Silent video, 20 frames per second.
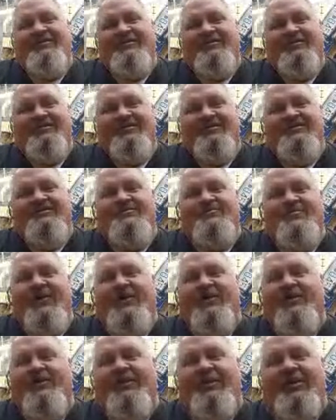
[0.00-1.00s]
It's better
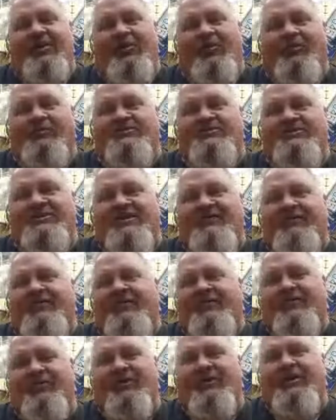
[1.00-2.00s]
than the old
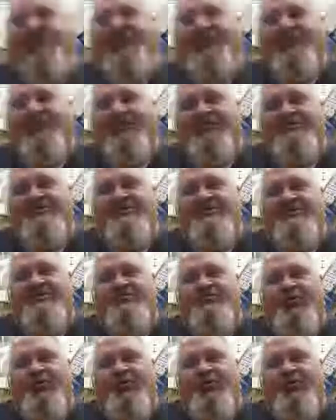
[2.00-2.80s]
7.3 or the 6-point